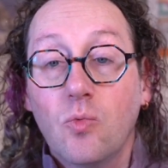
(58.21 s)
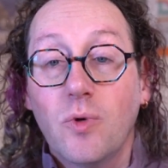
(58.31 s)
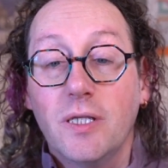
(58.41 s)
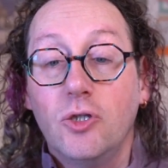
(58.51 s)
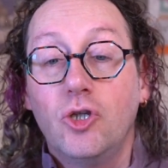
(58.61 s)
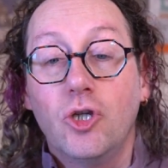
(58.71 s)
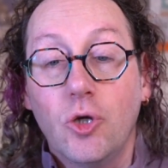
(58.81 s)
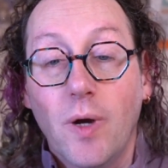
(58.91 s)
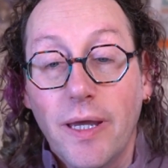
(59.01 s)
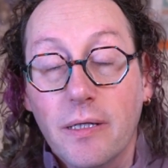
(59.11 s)
we do
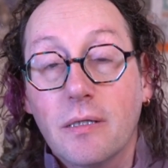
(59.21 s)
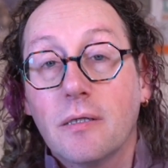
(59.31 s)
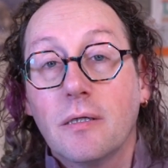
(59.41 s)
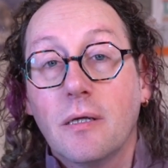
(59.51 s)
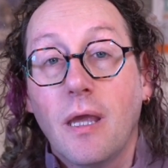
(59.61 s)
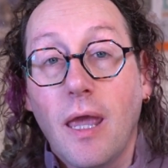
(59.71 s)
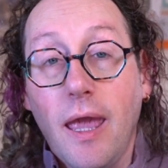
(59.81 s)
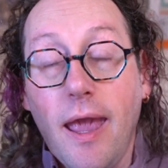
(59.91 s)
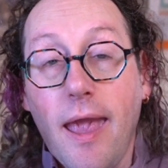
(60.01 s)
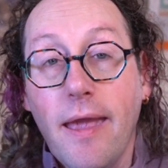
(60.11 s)
it.
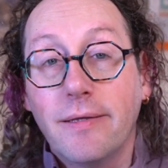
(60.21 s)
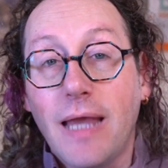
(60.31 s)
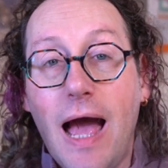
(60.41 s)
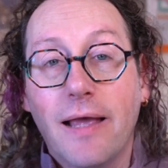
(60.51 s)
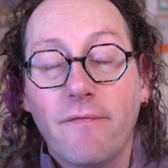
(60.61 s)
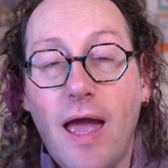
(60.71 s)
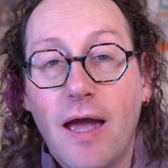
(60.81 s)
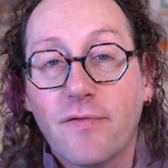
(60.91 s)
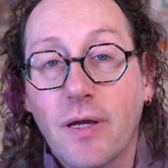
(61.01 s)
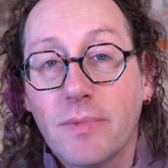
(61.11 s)
And
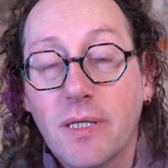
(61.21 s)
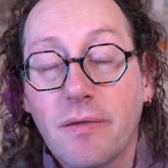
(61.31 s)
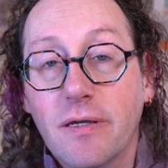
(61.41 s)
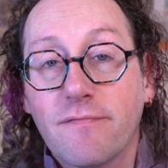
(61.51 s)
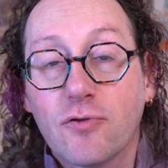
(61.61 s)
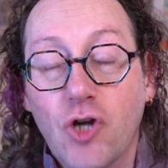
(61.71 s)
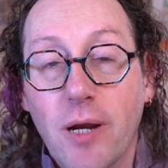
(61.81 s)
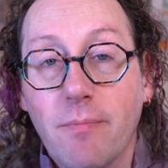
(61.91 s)
I've come to think of threat